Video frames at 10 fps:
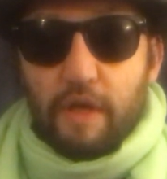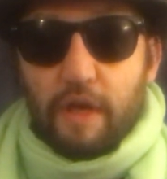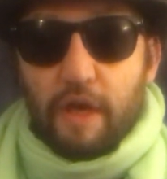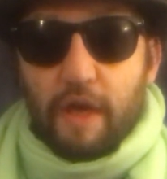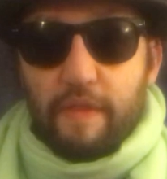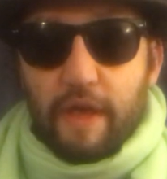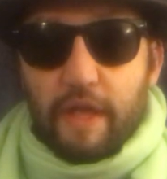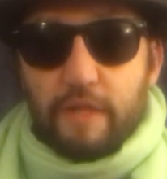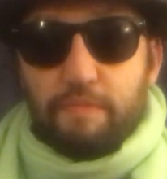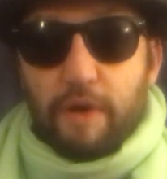and that
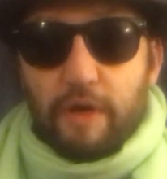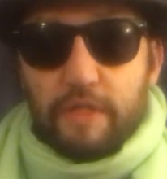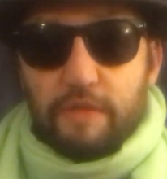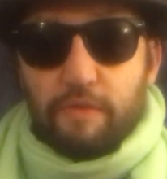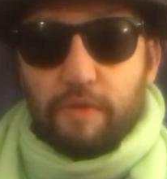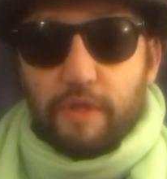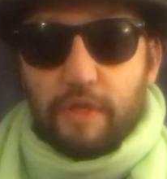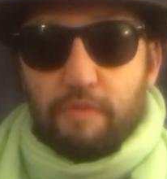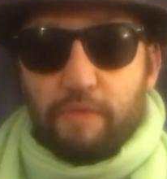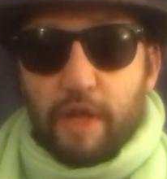gets past all the
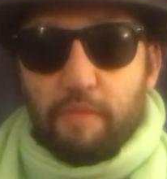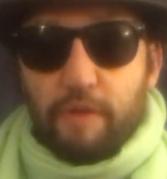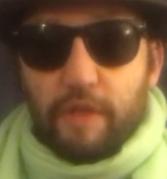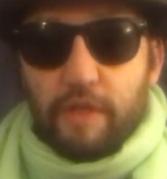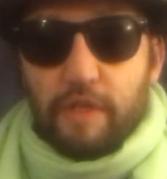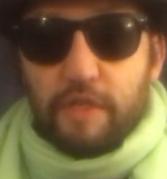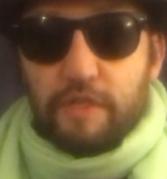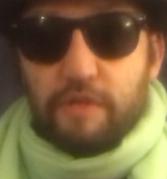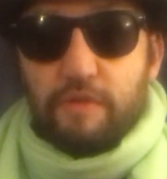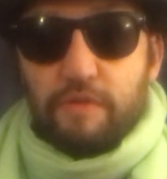compatibility
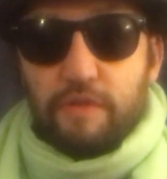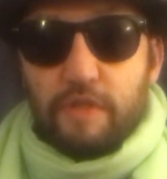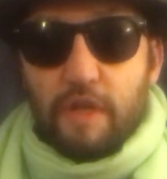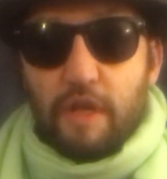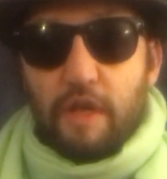issues.